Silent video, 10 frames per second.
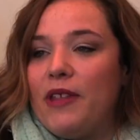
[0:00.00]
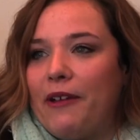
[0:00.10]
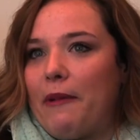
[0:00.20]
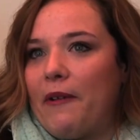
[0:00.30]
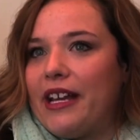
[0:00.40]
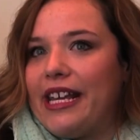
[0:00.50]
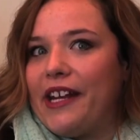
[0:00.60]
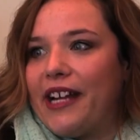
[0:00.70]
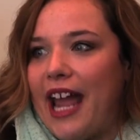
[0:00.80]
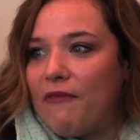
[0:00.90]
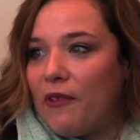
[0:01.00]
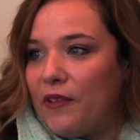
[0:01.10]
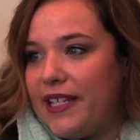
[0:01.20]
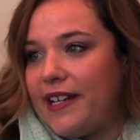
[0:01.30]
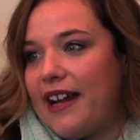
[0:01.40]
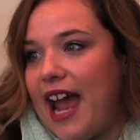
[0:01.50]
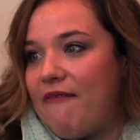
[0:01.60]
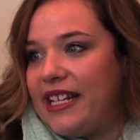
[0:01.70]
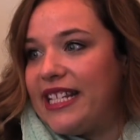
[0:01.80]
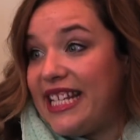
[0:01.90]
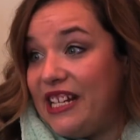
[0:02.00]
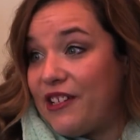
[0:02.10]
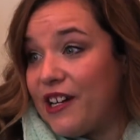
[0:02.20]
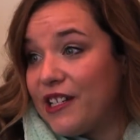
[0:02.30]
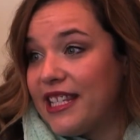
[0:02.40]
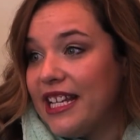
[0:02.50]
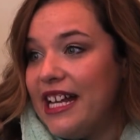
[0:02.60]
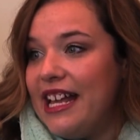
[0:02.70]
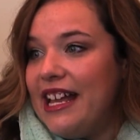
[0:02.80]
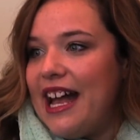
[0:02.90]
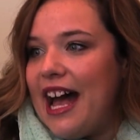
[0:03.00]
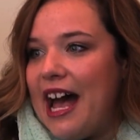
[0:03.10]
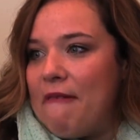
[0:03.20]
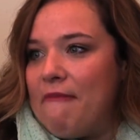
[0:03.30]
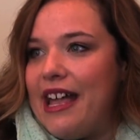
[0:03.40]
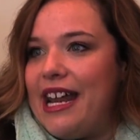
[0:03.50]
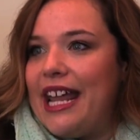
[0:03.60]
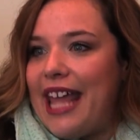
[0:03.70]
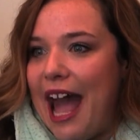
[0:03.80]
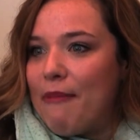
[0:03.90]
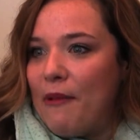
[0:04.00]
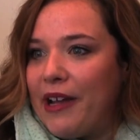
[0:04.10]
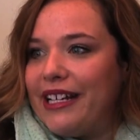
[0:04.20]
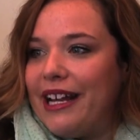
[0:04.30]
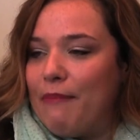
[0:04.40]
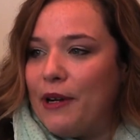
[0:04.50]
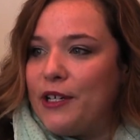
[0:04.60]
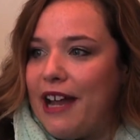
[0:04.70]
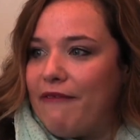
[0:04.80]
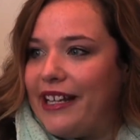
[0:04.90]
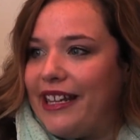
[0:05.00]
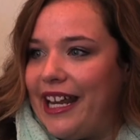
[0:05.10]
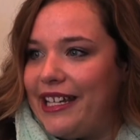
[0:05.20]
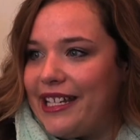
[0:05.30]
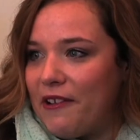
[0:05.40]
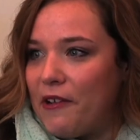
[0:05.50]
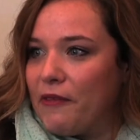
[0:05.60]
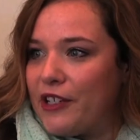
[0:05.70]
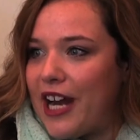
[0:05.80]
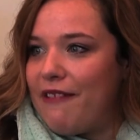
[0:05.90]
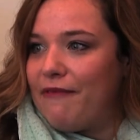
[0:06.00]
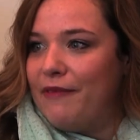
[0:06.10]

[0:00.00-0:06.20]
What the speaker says: they were about 1.5 years old, they started having seizures. And at that point, it pushed everything into overdrive,